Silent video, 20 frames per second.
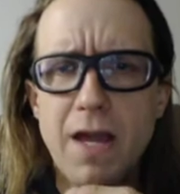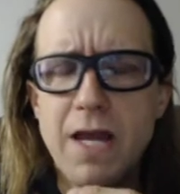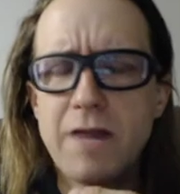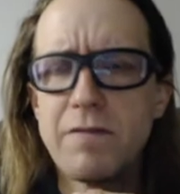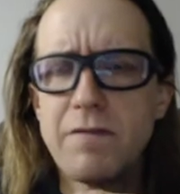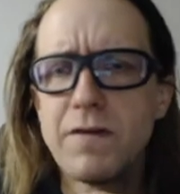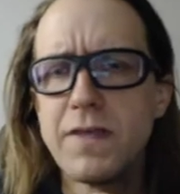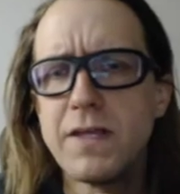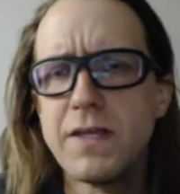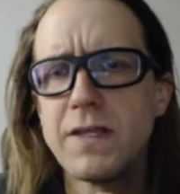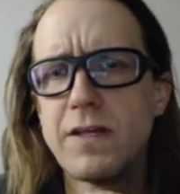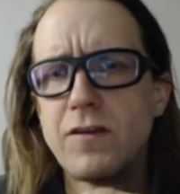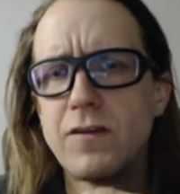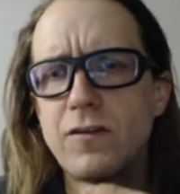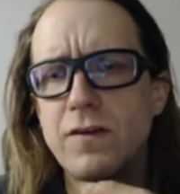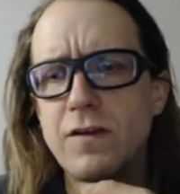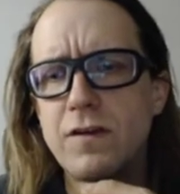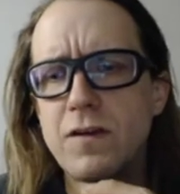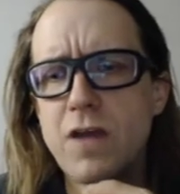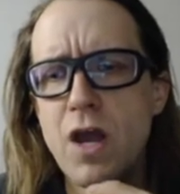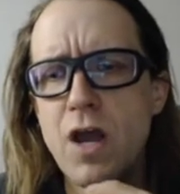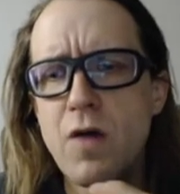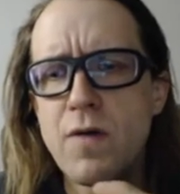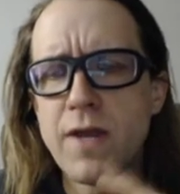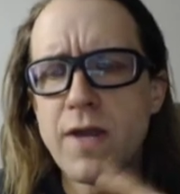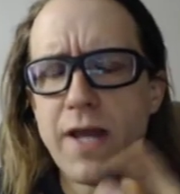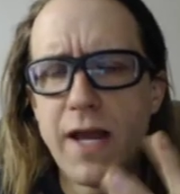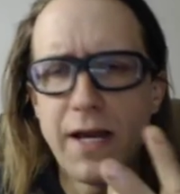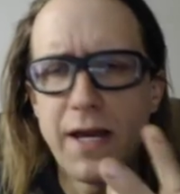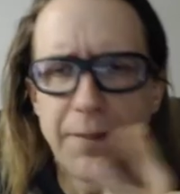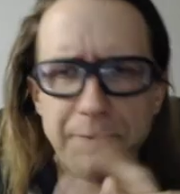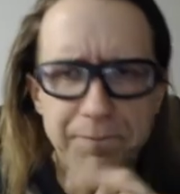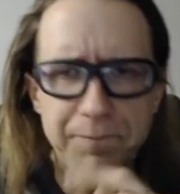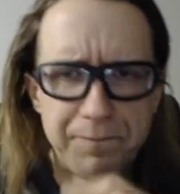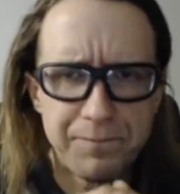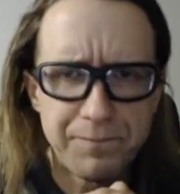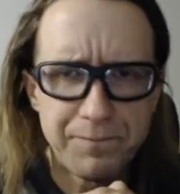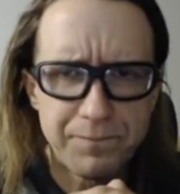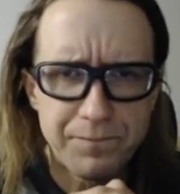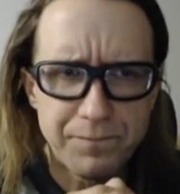everything that it's going at,
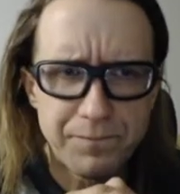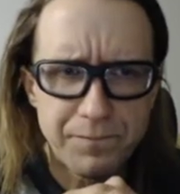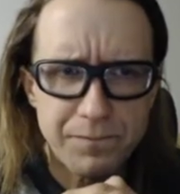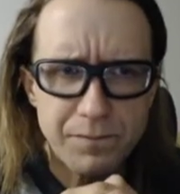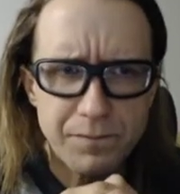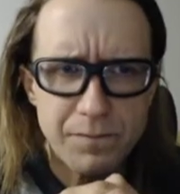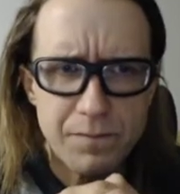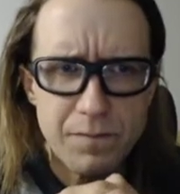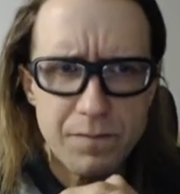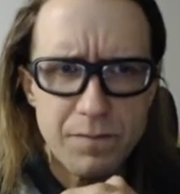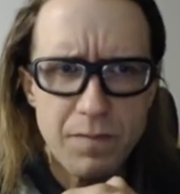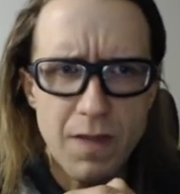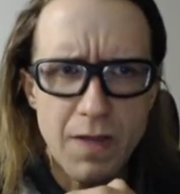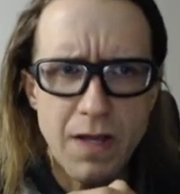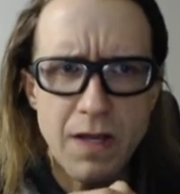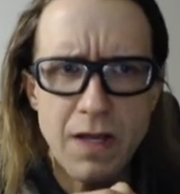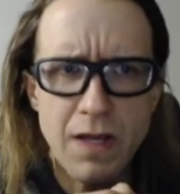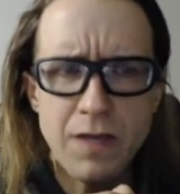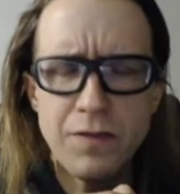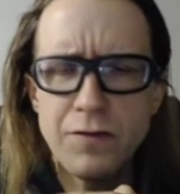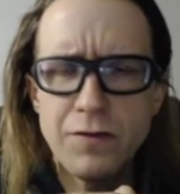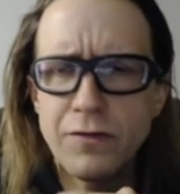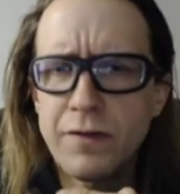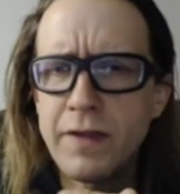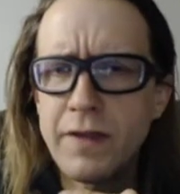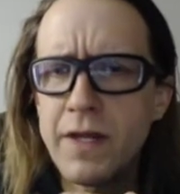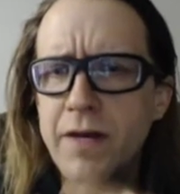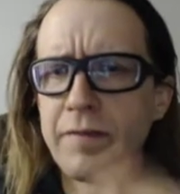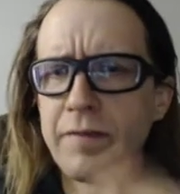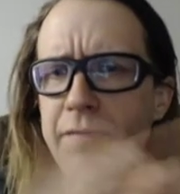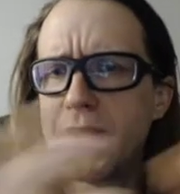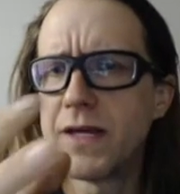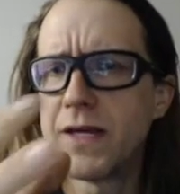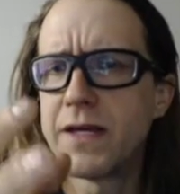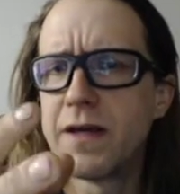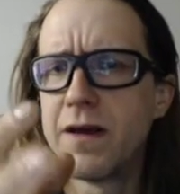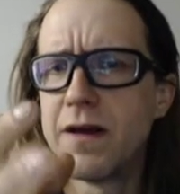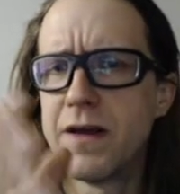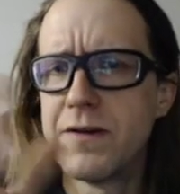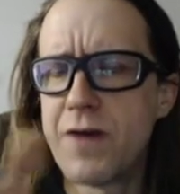there's a lot of
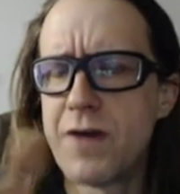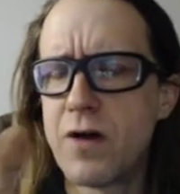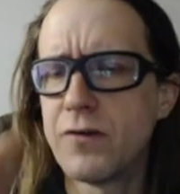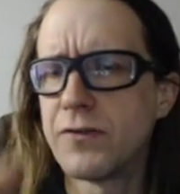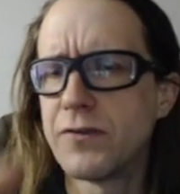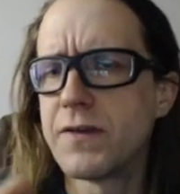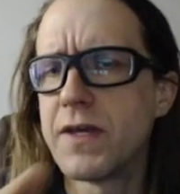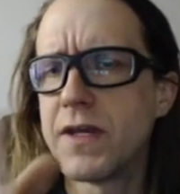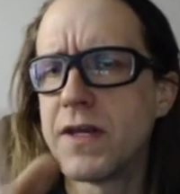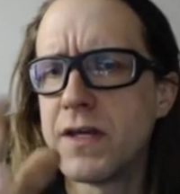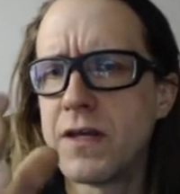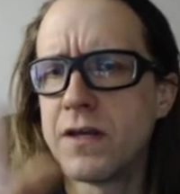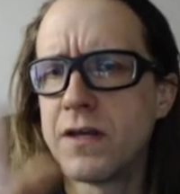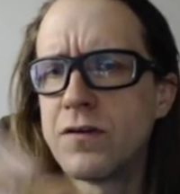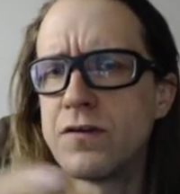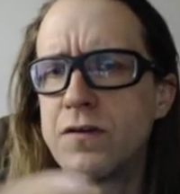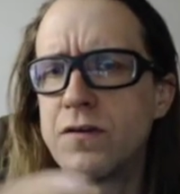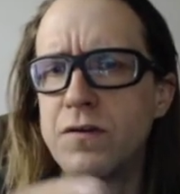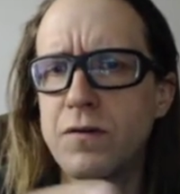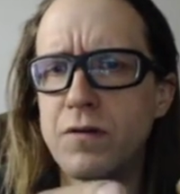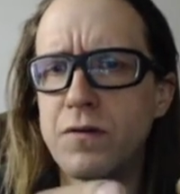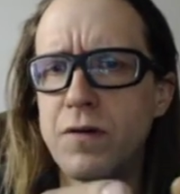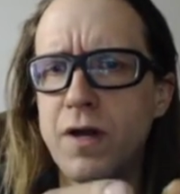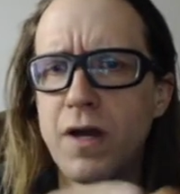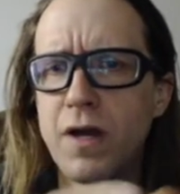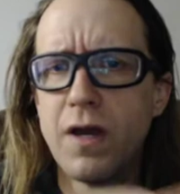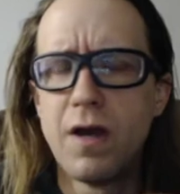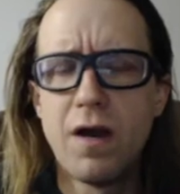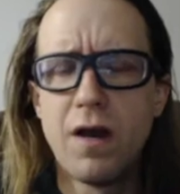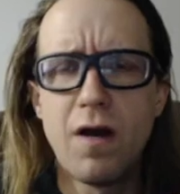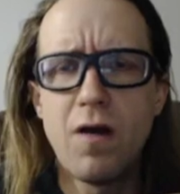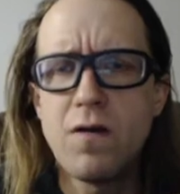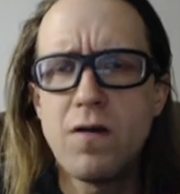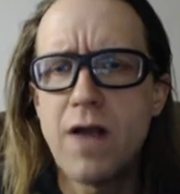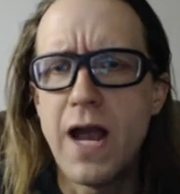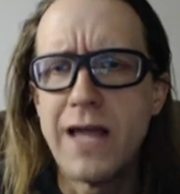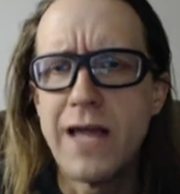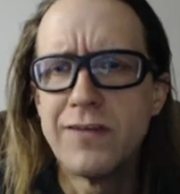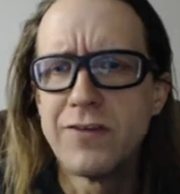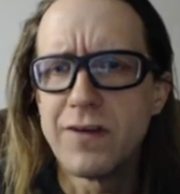like adults getting into all
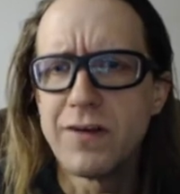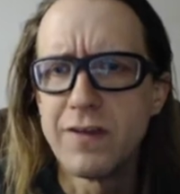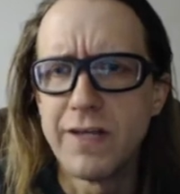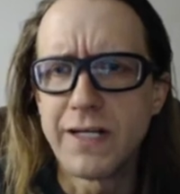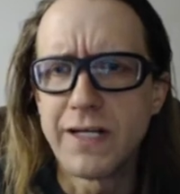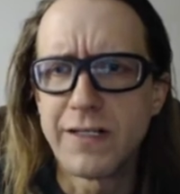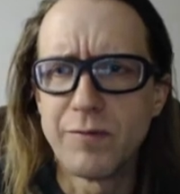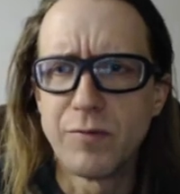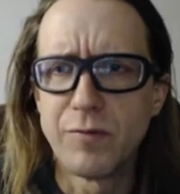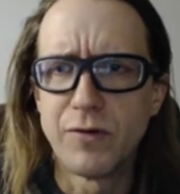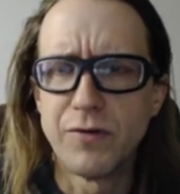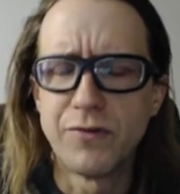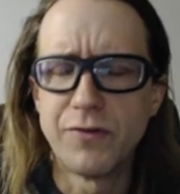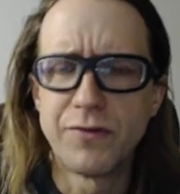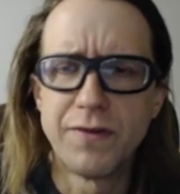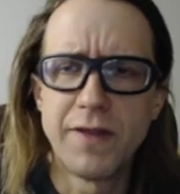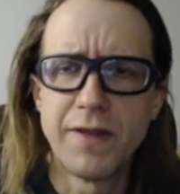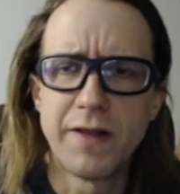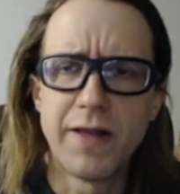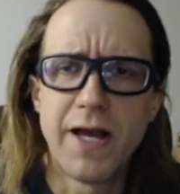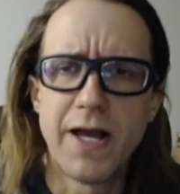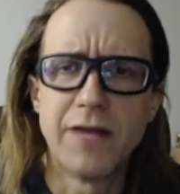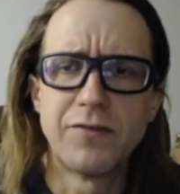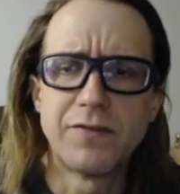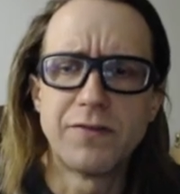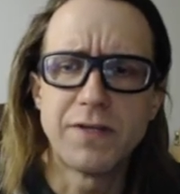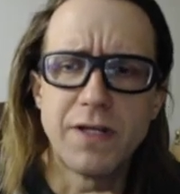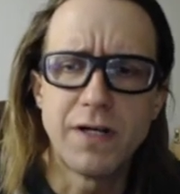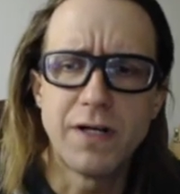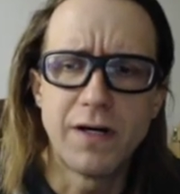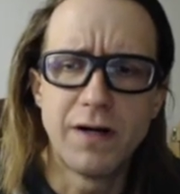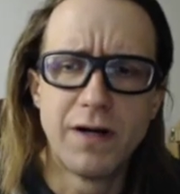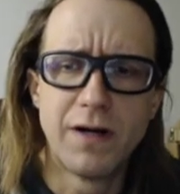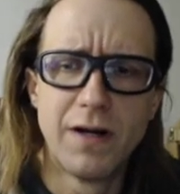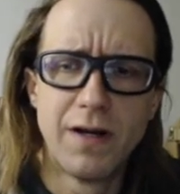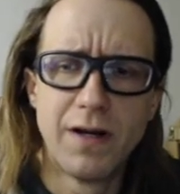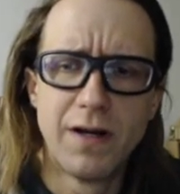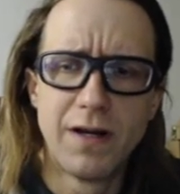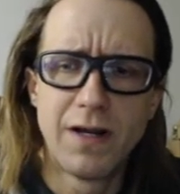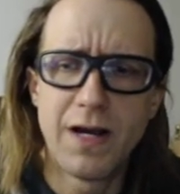kinds of collectibles in the last year.
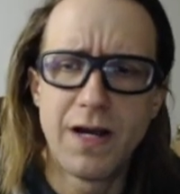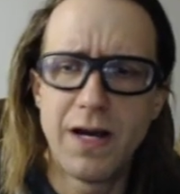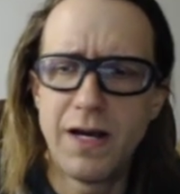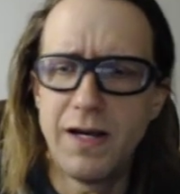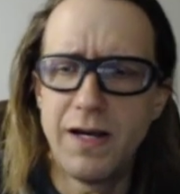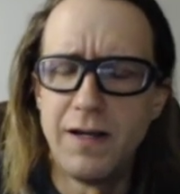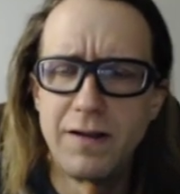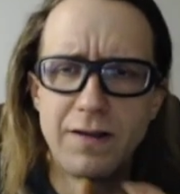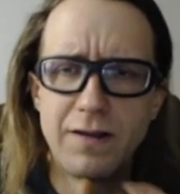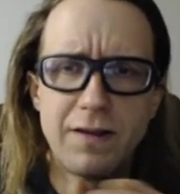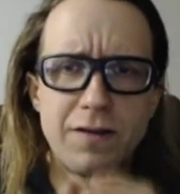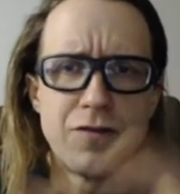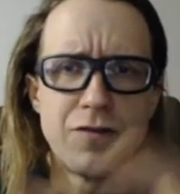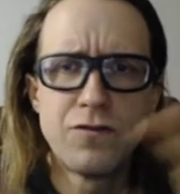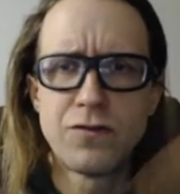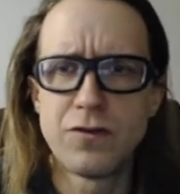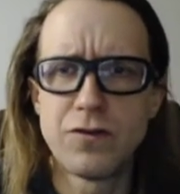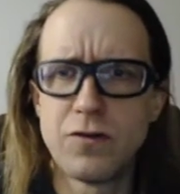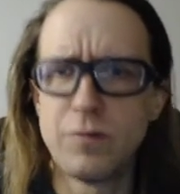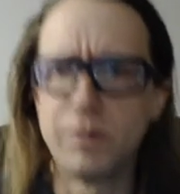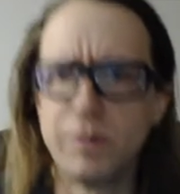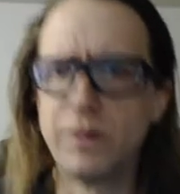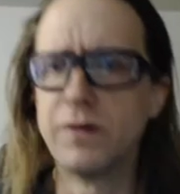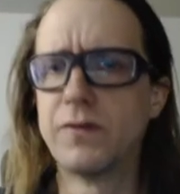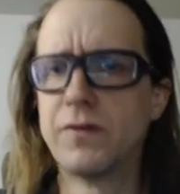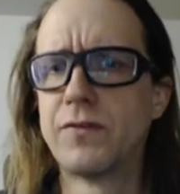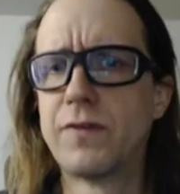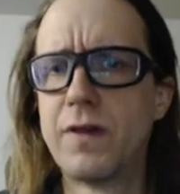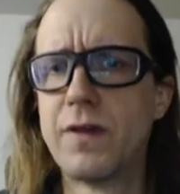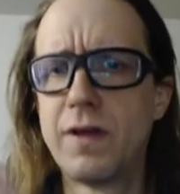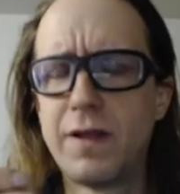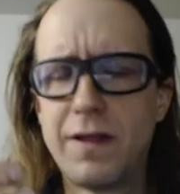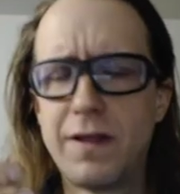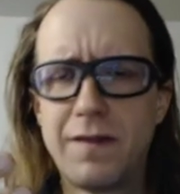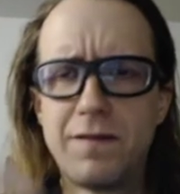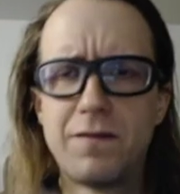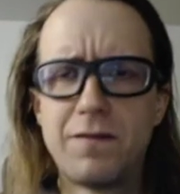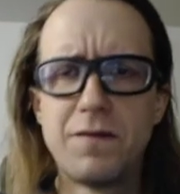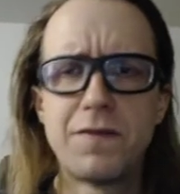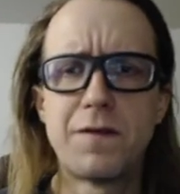YouTubers
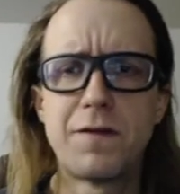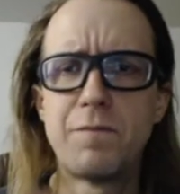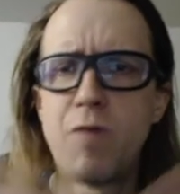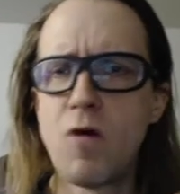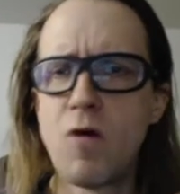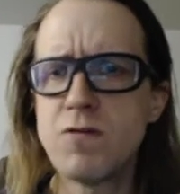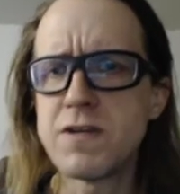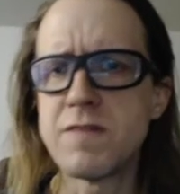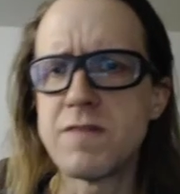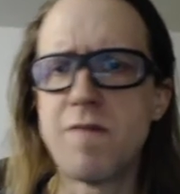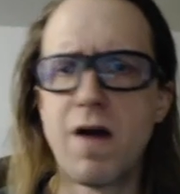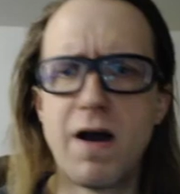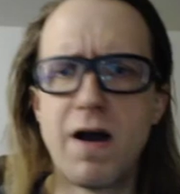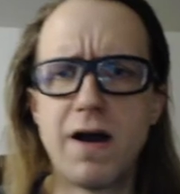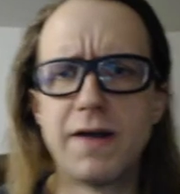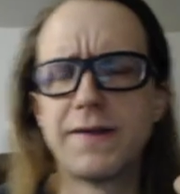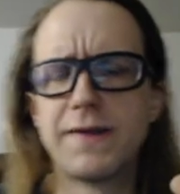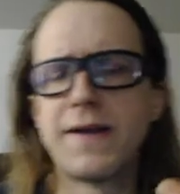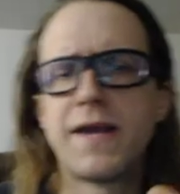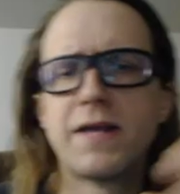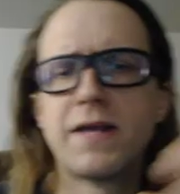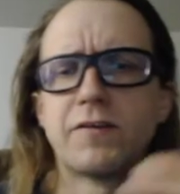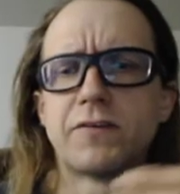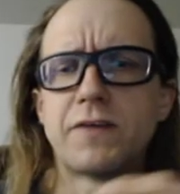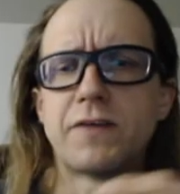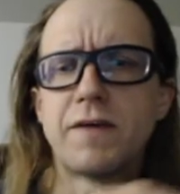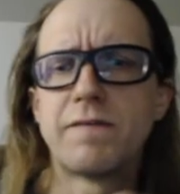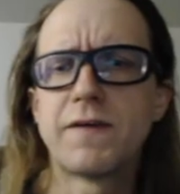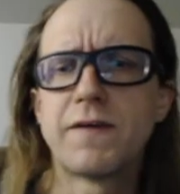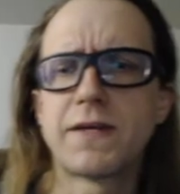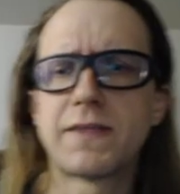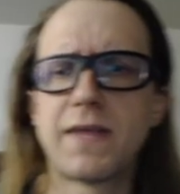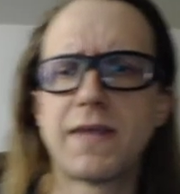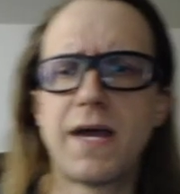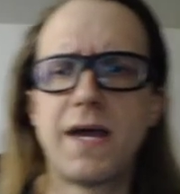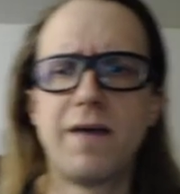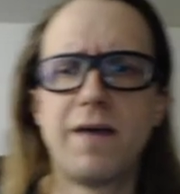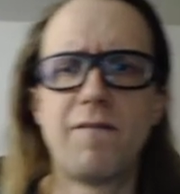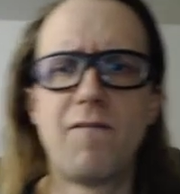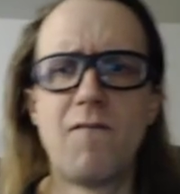with their Pokemon and stuff like
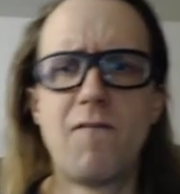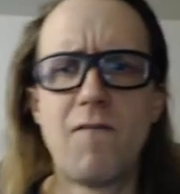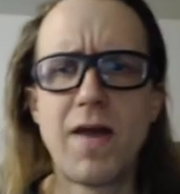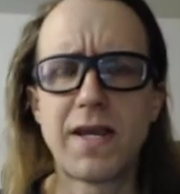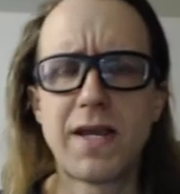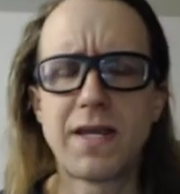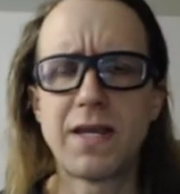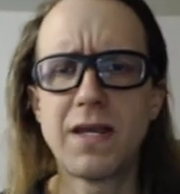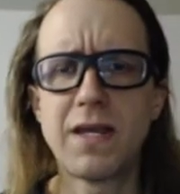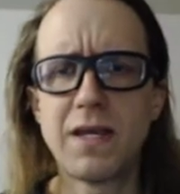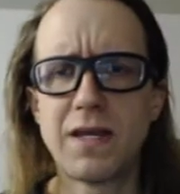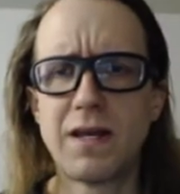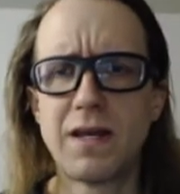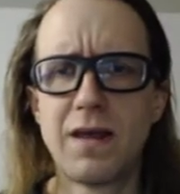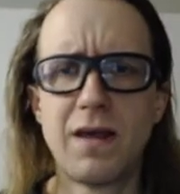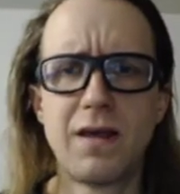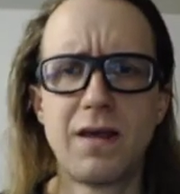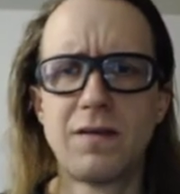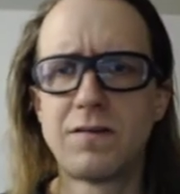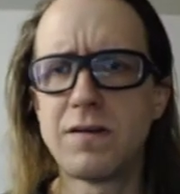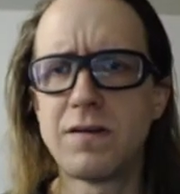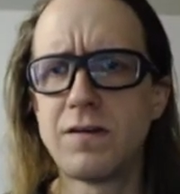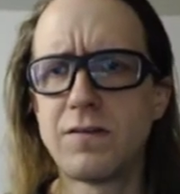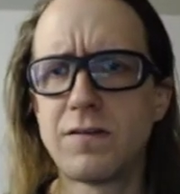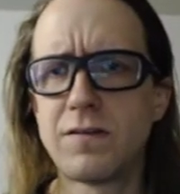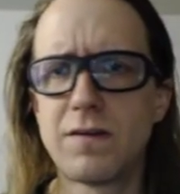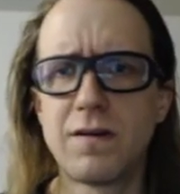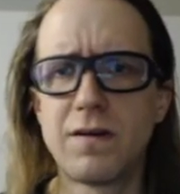that. My kid, she's